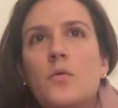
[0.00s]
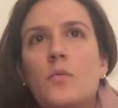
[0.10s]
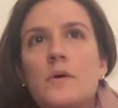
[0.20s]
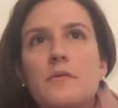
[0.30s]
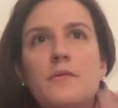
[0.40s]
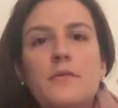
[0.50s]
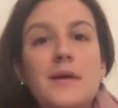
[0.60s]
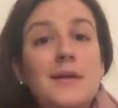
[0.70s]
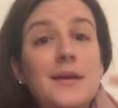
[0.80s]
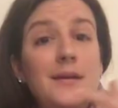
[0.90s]
we're
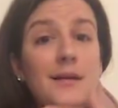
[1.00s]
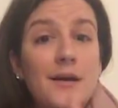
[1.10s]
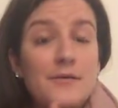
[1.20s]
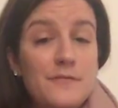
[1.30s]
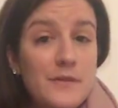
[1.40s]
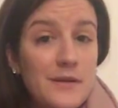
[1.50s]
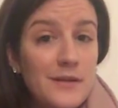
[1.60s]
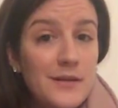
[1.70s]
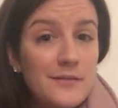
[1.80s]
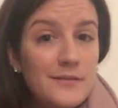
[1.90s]
thinking, not
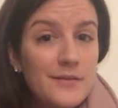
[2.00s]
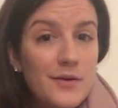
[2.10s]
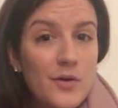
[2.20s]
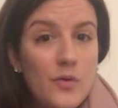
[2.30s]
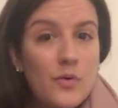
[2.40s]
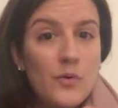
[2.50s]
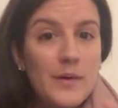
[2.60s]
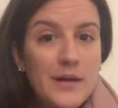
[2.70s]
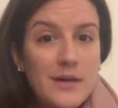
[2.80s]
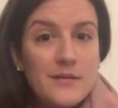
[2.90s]
feeling, or
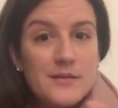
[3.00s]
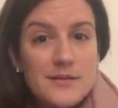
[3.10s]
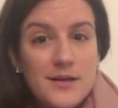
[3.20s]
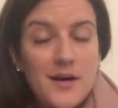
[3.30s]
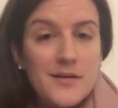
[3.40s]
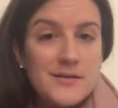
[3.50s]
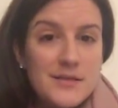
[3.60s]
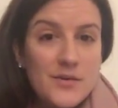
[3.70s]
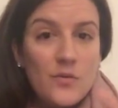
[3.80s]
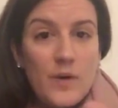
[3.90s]
we get in this
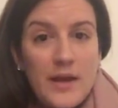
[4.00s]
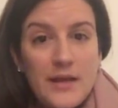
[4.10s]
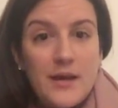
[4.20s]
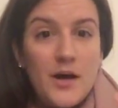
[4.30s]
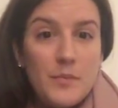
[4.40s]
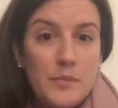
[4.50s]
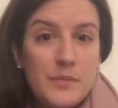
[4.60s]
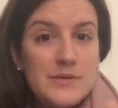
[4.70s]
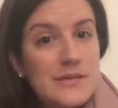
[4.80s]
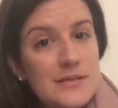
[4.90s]
constant weighing up
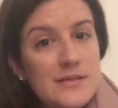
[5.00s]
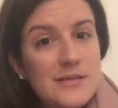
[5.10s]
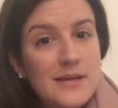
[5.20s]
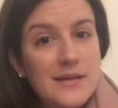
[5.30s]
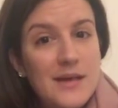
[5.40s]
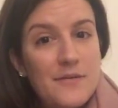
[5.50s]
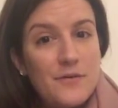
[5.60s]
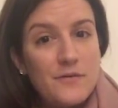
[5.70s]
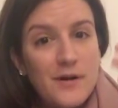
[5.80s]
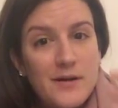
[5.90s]
business that
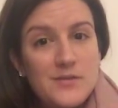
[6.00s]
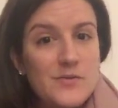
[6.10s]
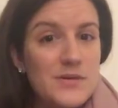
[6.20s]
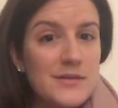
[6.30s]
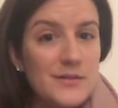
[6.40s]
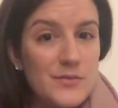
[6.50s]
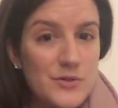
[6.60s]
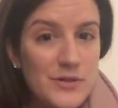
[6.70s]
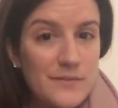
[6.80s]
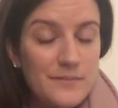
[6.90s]
never finds
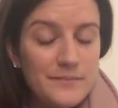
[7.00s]
resolution.